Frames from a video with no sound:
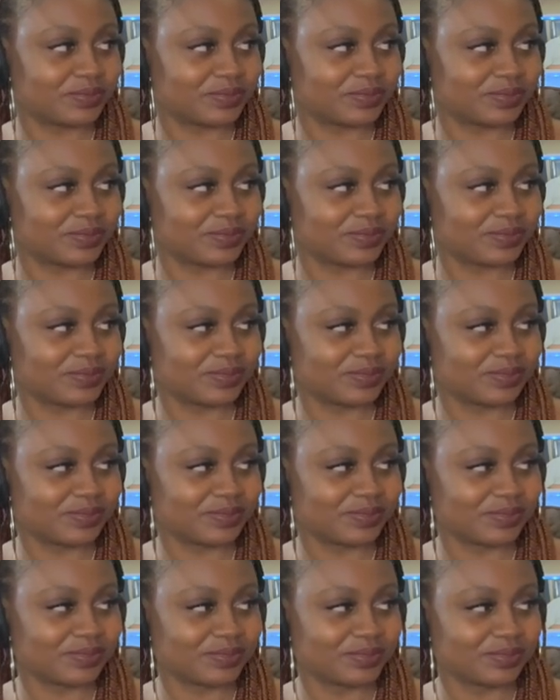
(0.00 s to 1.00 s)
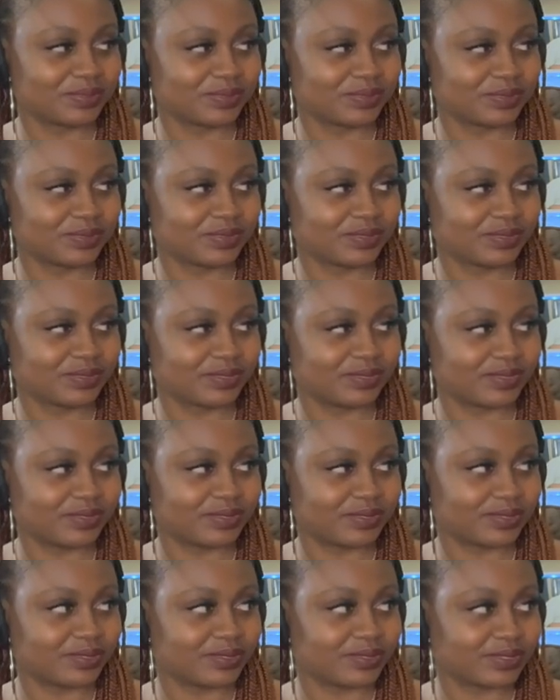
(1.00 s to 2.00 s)

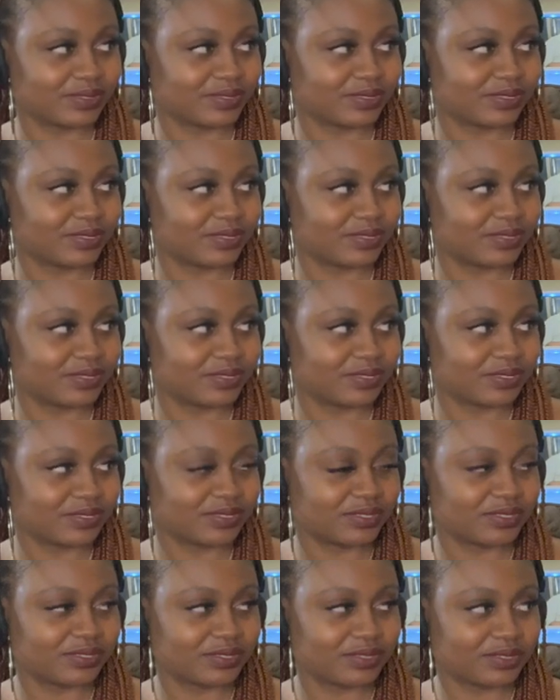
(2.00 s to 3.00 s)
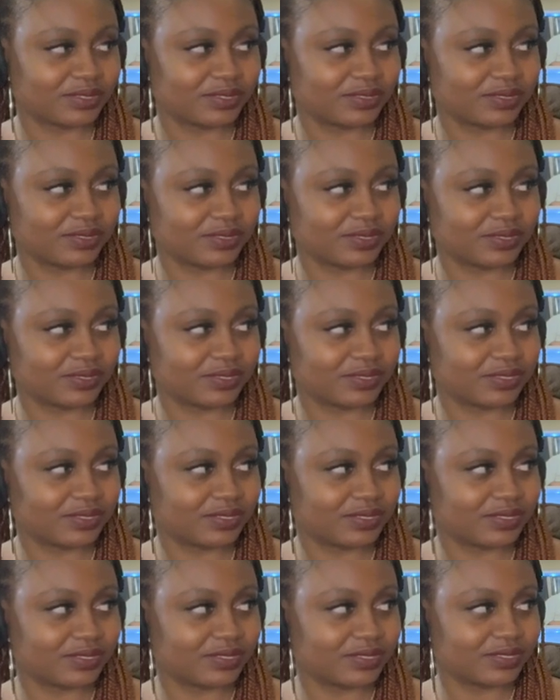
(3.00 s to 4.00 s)

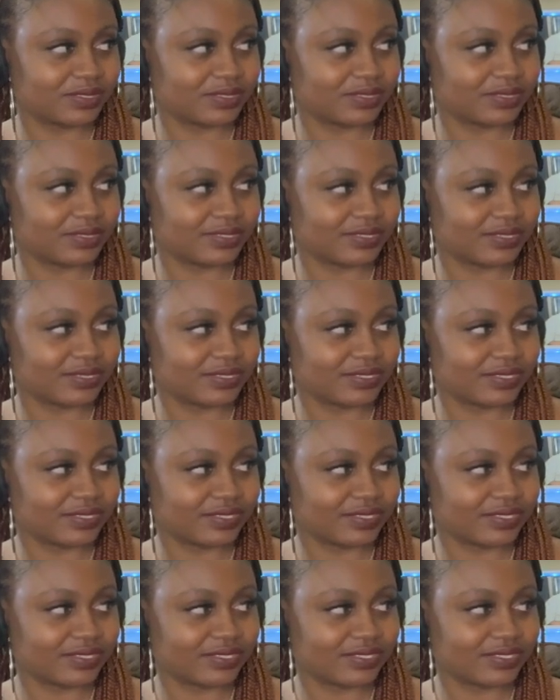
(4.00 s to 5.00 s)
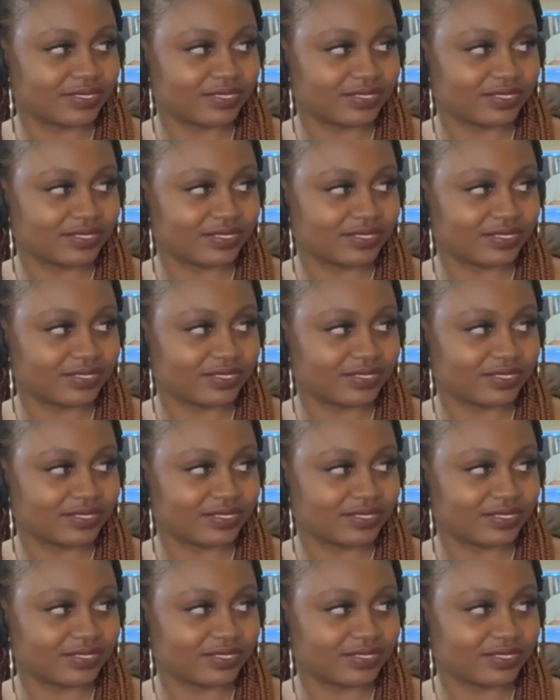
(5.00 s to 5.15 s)
No words are spoken by the person on screen.